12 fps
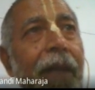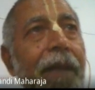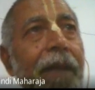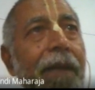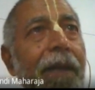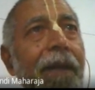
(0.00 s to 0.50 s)

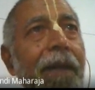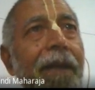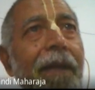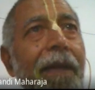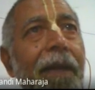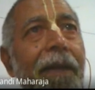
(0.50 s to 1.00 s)

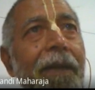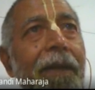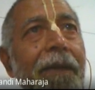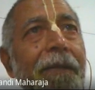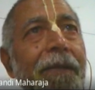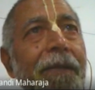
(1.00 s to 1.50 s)

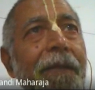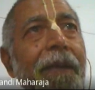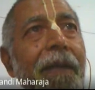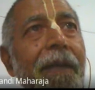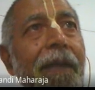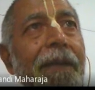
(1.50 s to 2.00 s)

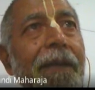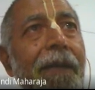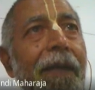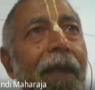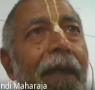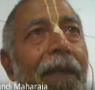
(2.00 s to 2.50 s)
Continuing in
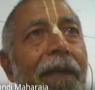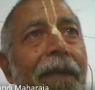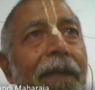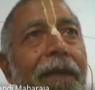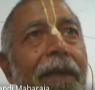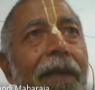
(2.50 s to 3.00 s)
the
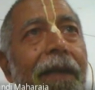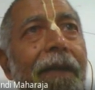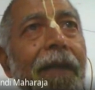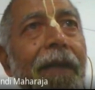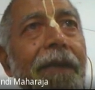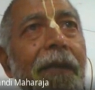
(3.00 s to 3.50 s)
Dashamula
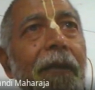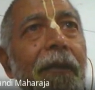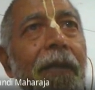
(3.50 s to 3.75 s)
Shloka,